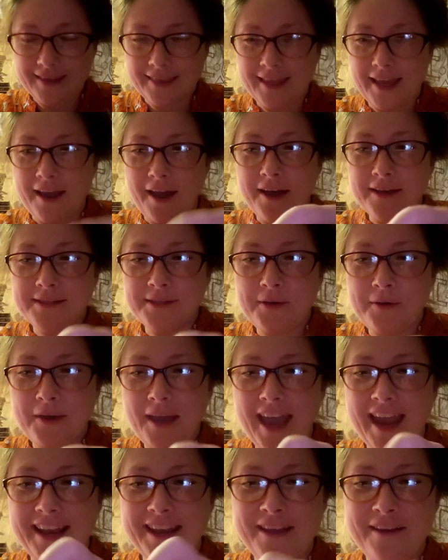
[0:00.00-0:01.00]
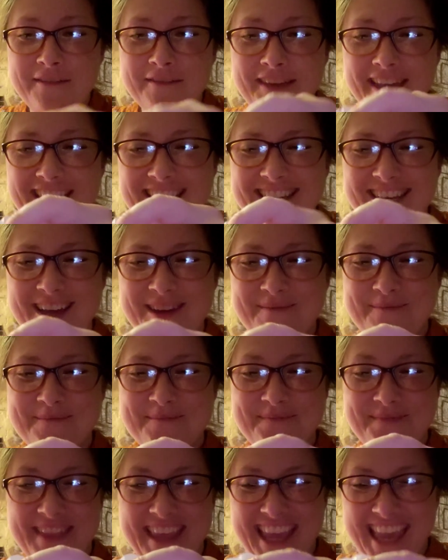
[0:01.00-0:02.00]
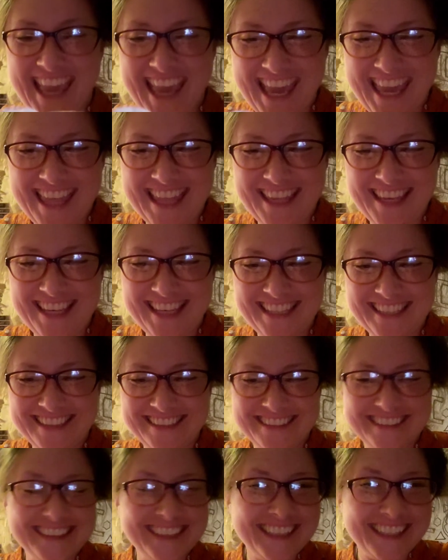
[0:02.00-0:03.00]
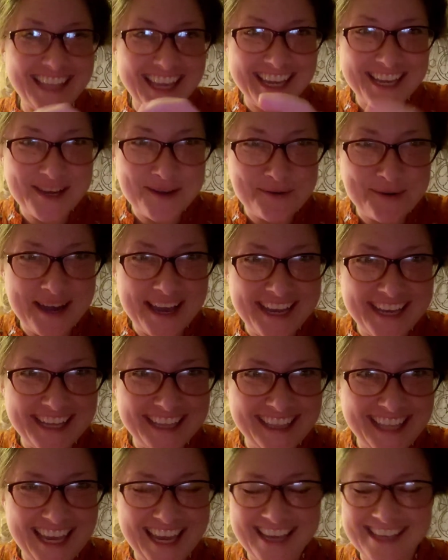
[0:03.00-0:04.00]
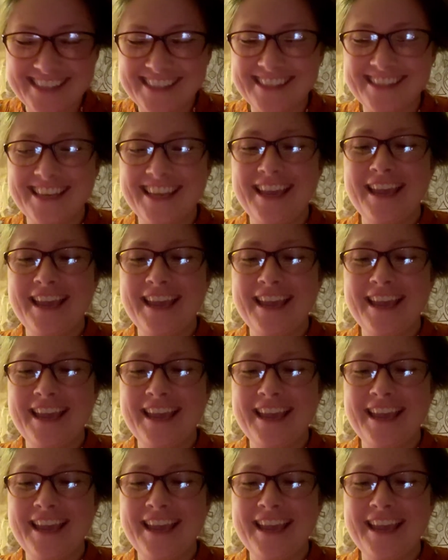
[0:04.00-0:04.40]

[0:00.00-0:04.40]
They also kind of end up, they can look like Hawaiian lace.